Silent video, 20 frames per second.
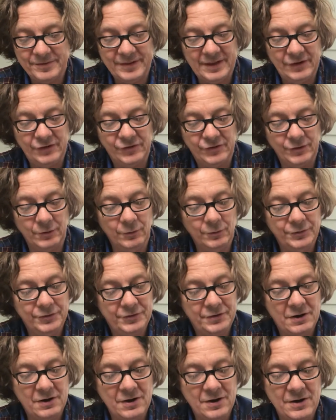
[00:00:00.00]
they
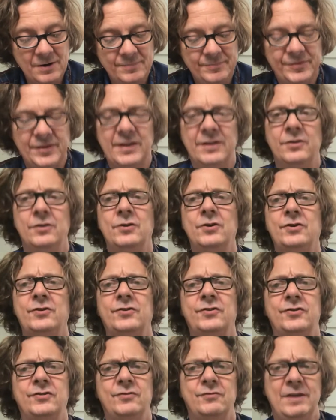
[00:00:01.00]
shouldered arms and looked
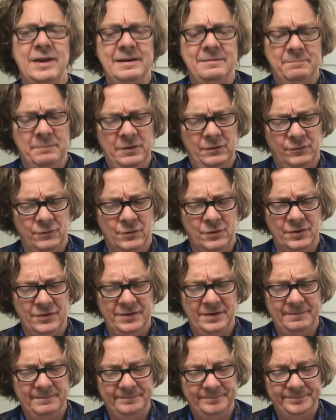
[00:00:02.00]
straight before
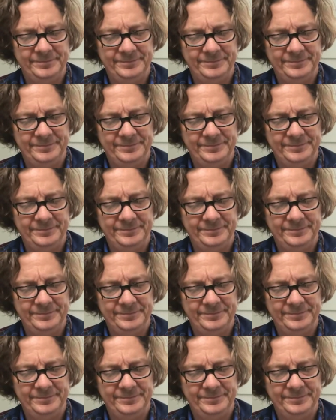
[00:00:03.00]
them.